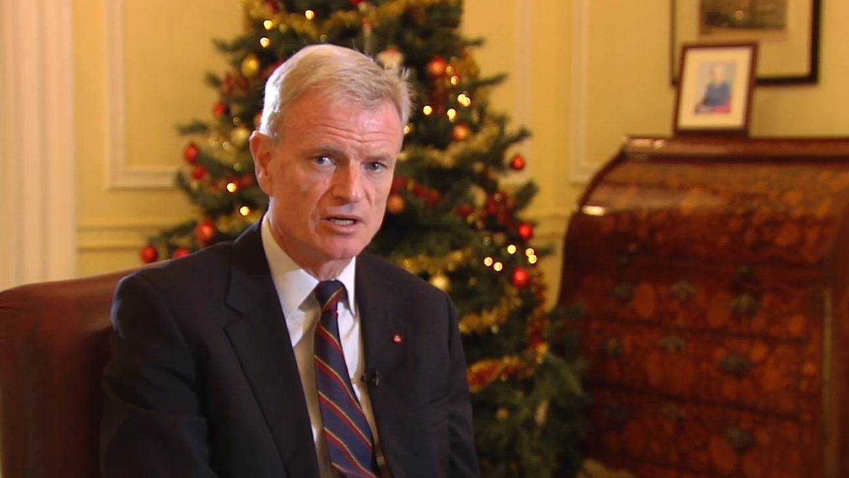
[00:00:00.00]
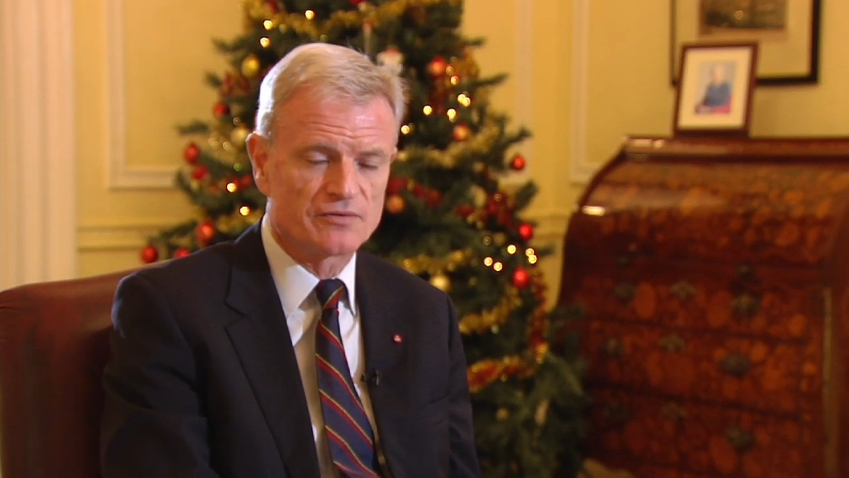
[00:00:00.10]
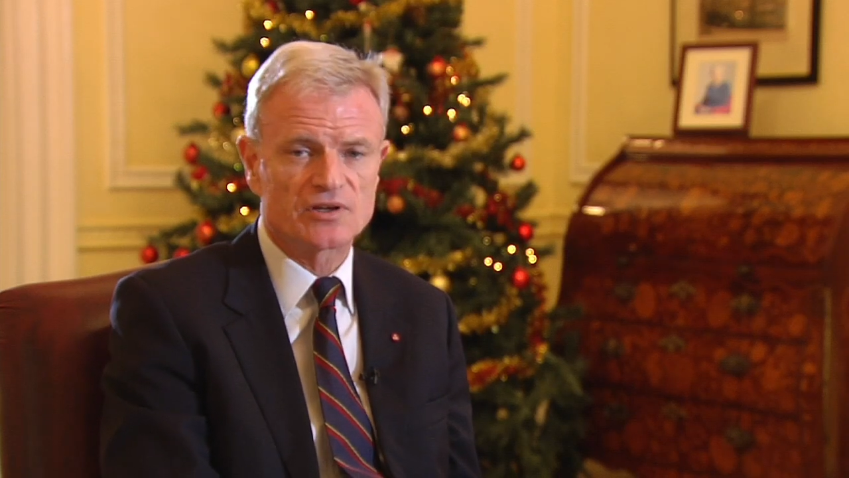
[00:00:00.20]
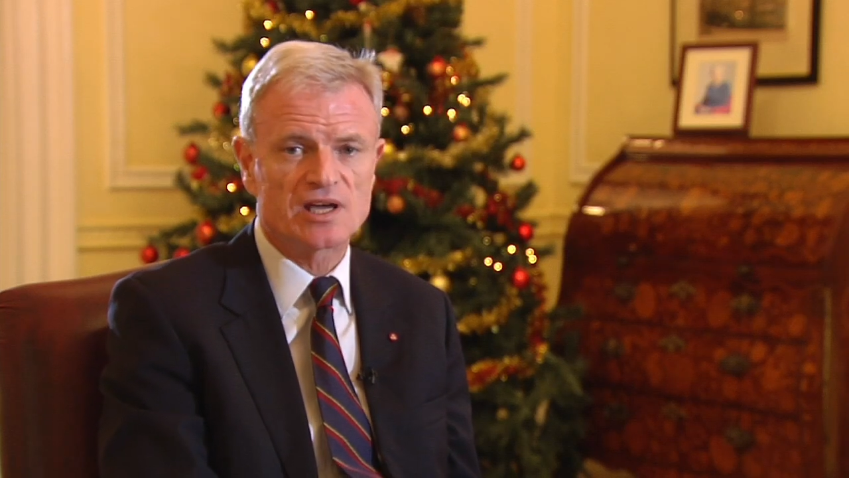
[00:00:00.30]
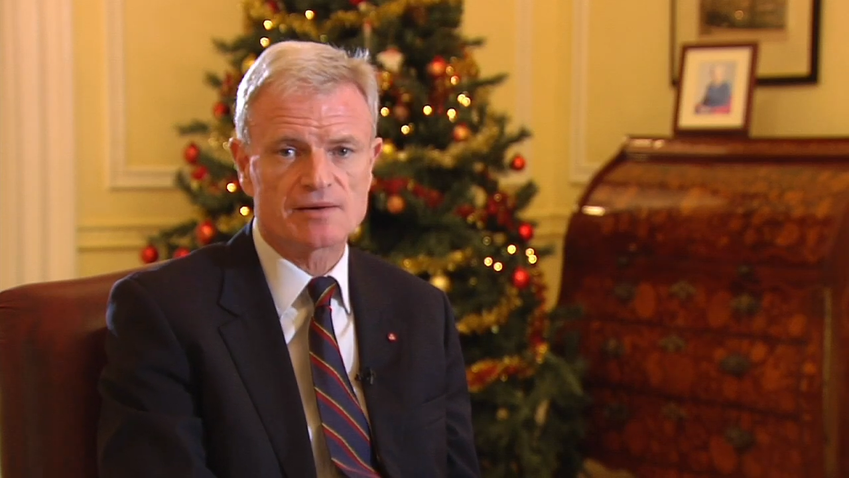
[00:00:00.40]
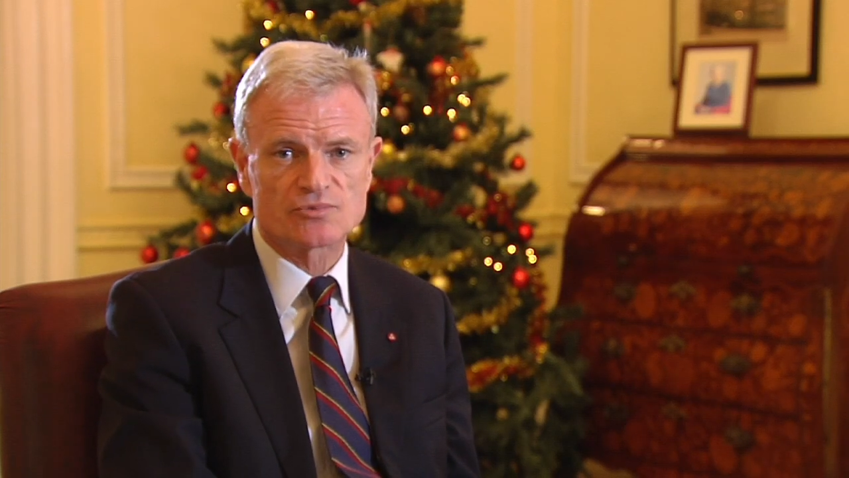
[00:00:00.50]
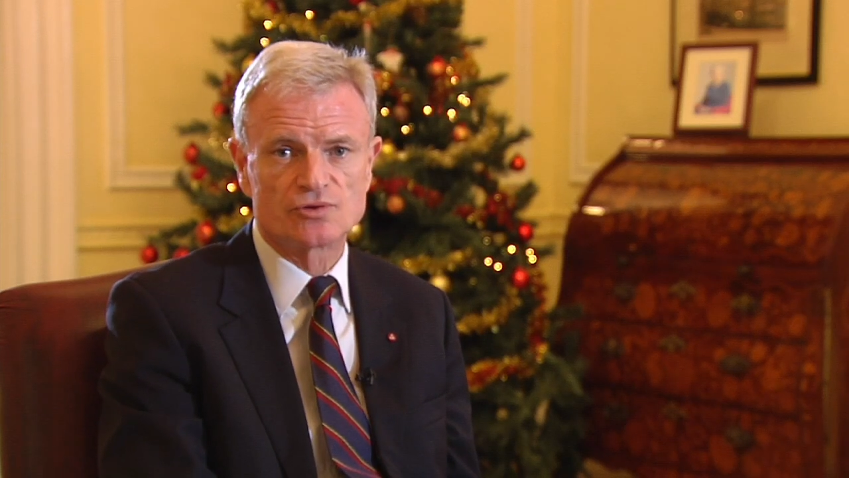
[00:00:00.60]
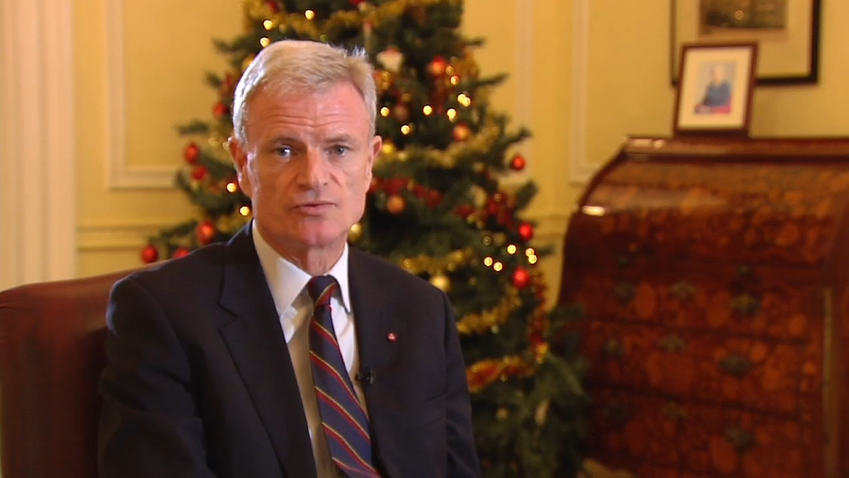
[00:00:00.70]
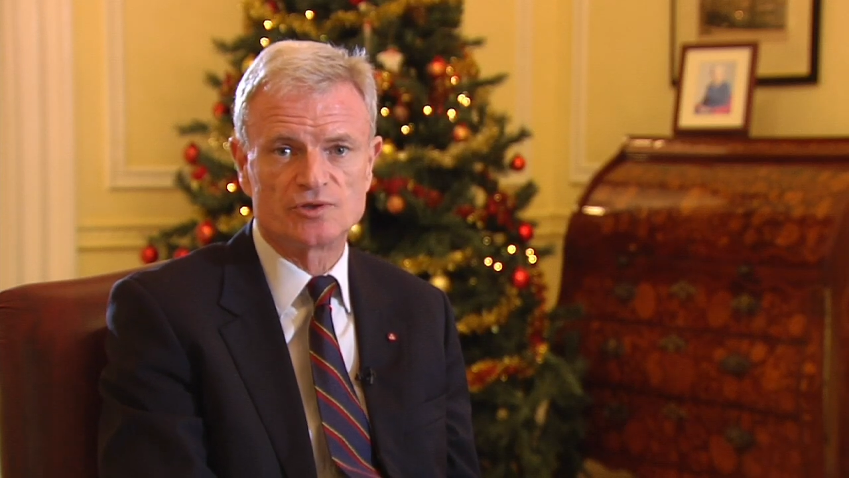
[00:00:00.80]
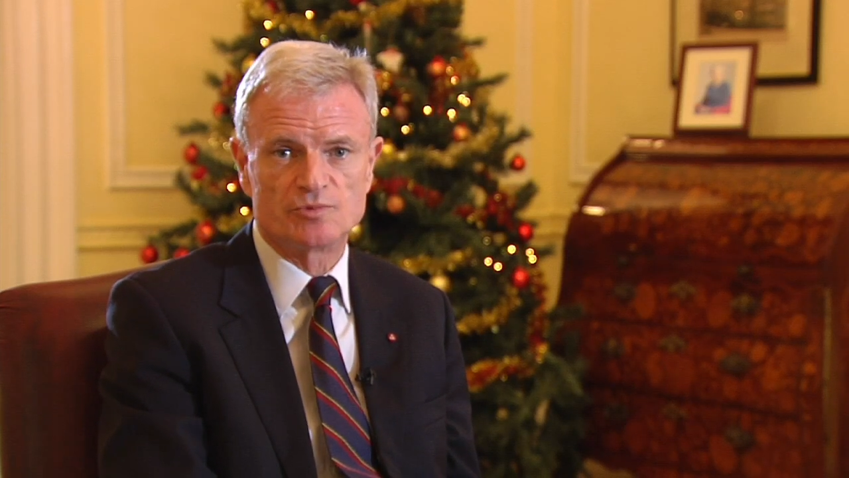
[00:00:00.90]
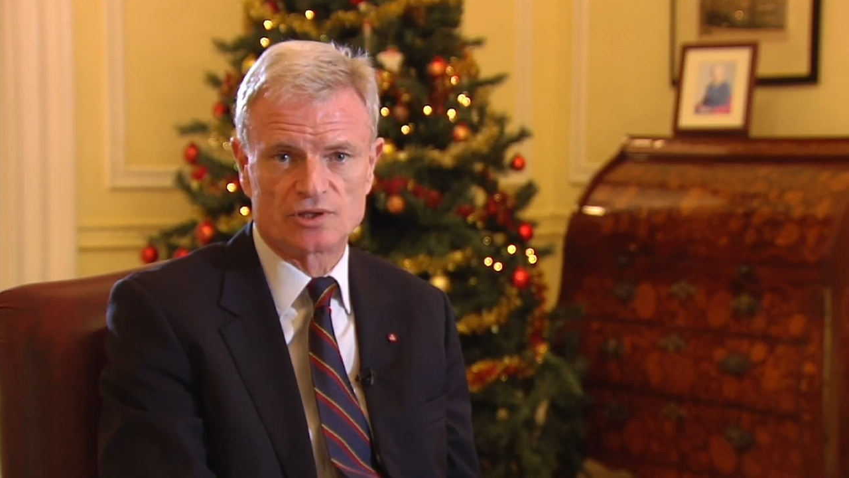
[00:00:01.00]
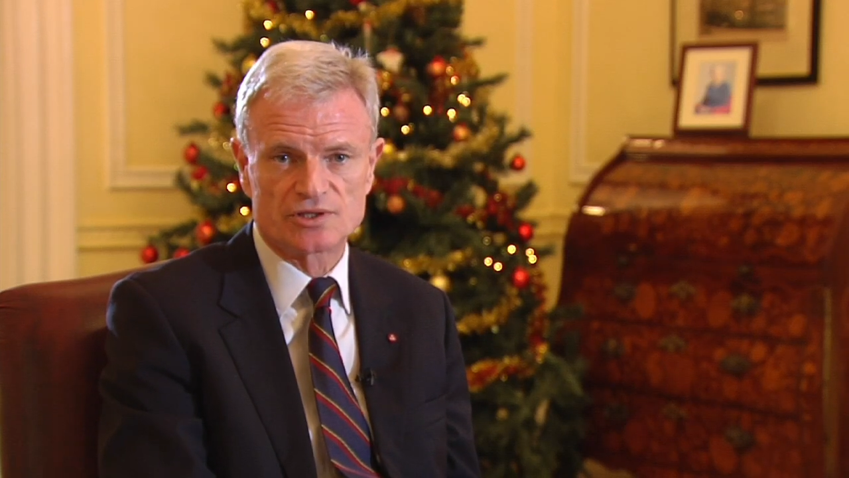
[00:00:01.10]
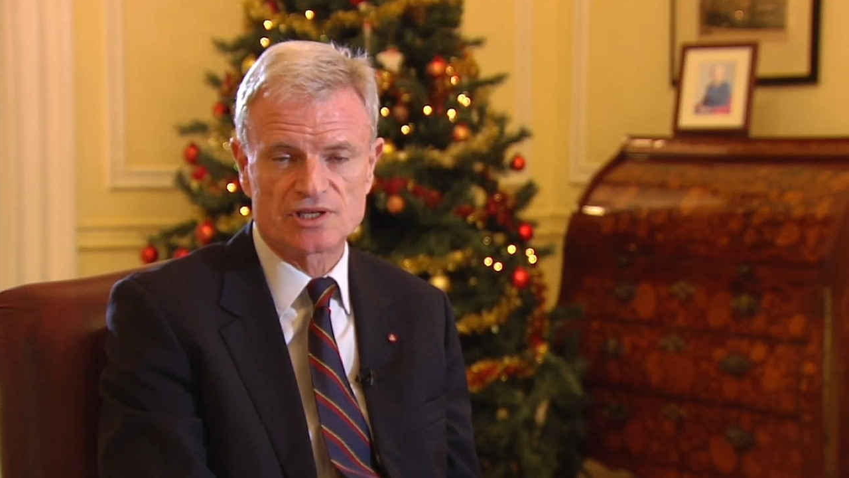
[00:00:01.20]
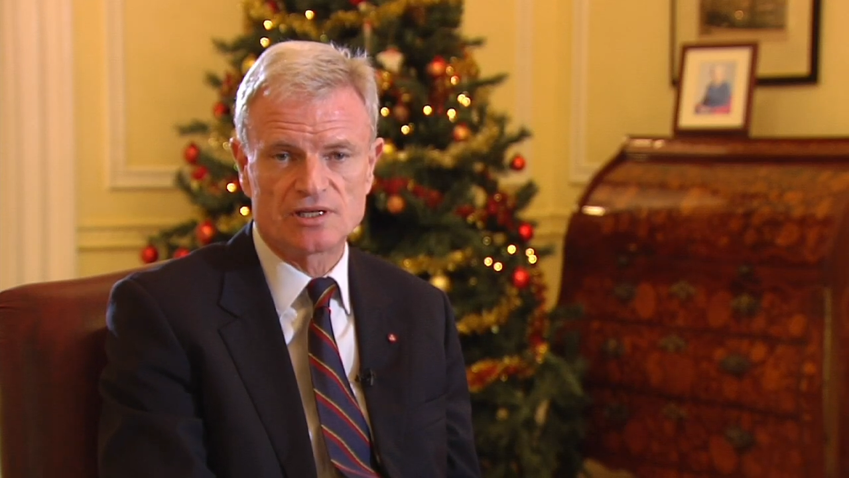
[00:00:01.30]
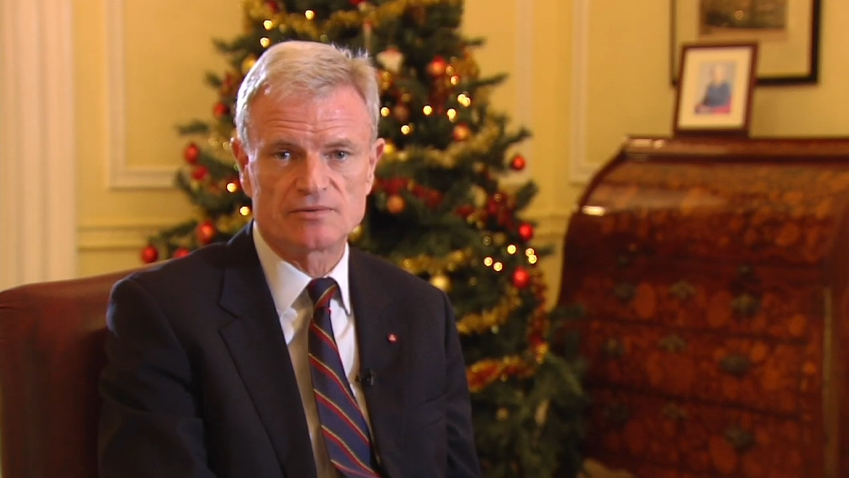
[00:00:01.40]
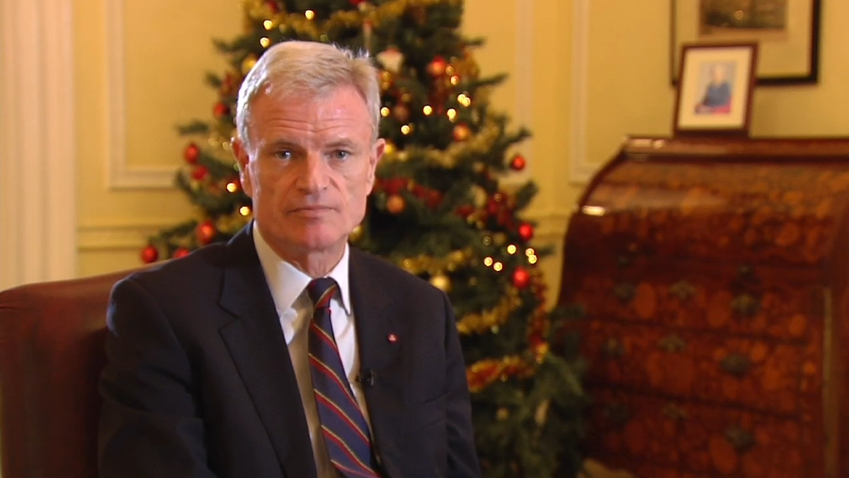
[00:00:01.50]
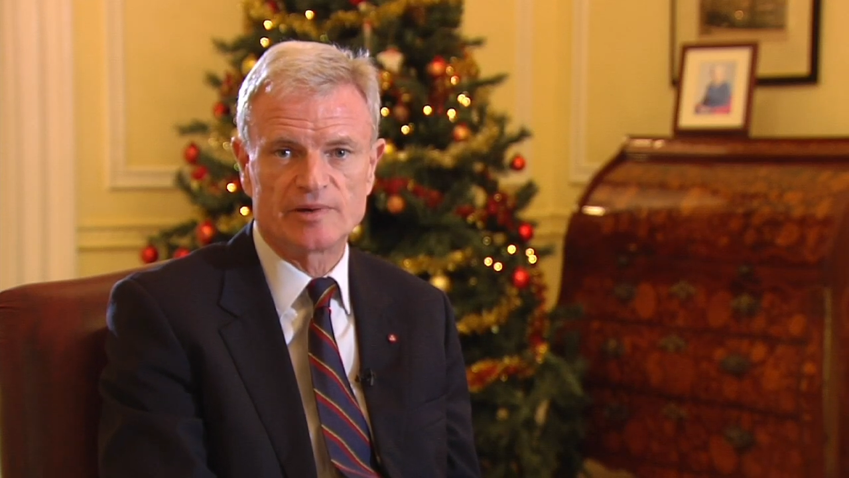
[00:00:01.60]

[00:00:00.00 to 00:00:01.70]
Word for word: of the capture of Gibraltar